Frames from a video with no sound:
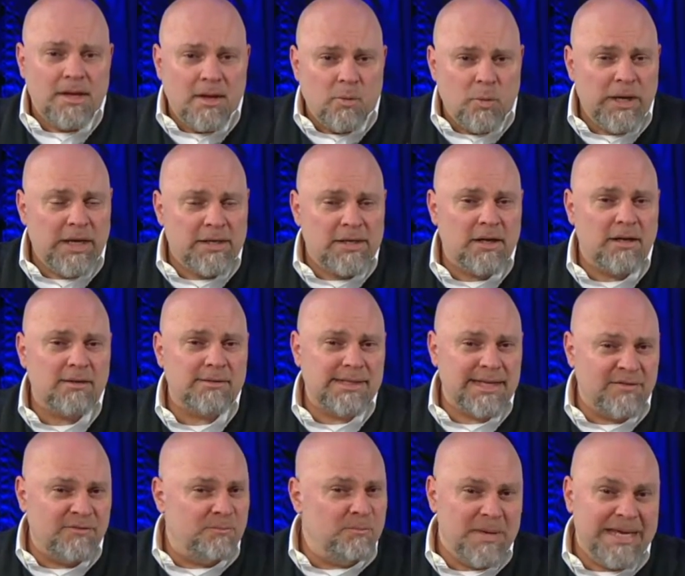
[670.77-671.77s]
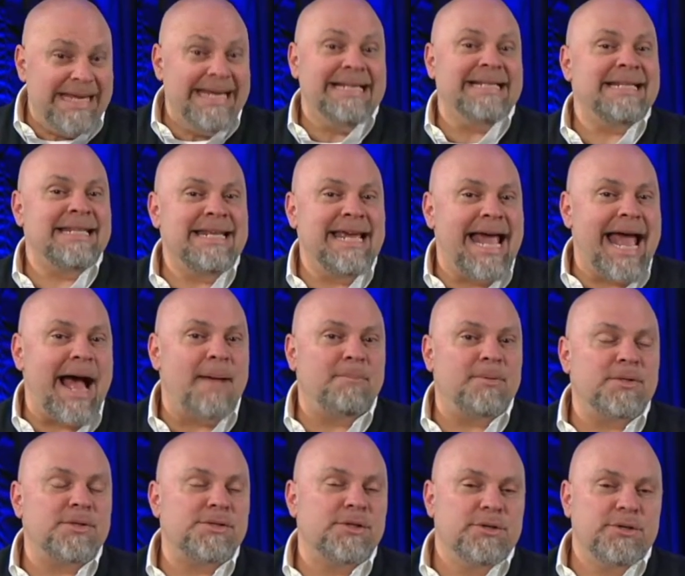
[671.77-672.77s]
We adults have eaten the
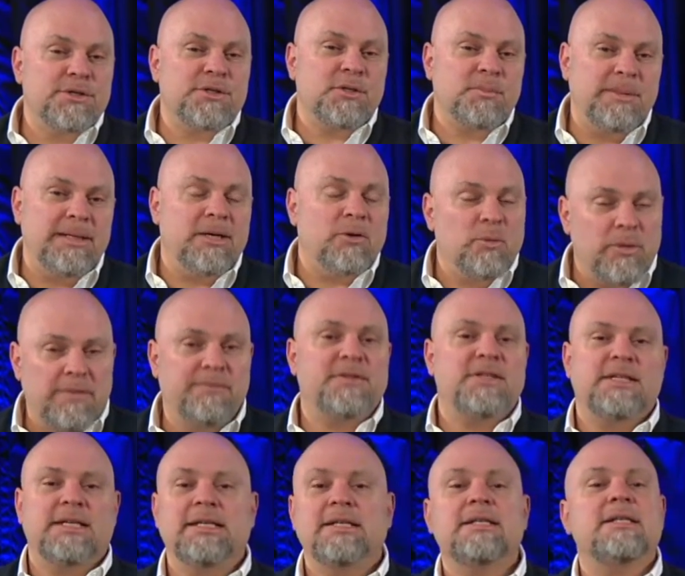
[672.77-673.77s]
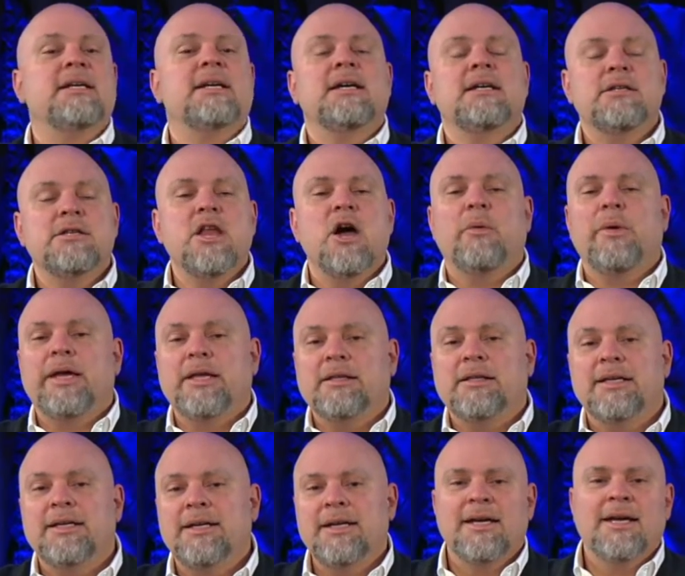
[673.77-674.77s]
apple, so to speak. We've sinned
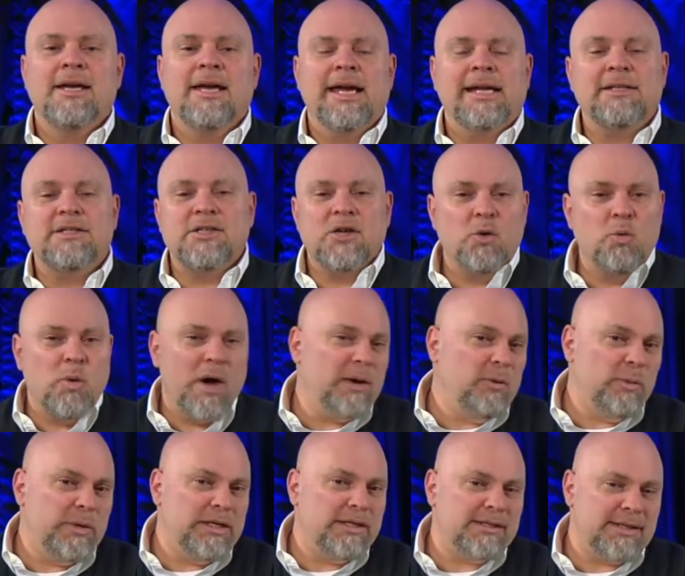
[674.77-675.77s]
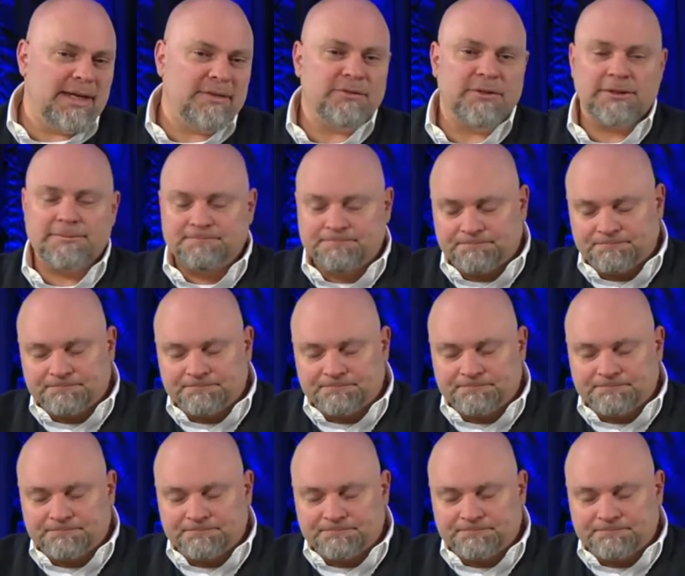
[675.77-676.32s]
knowingly. And so when we suffer,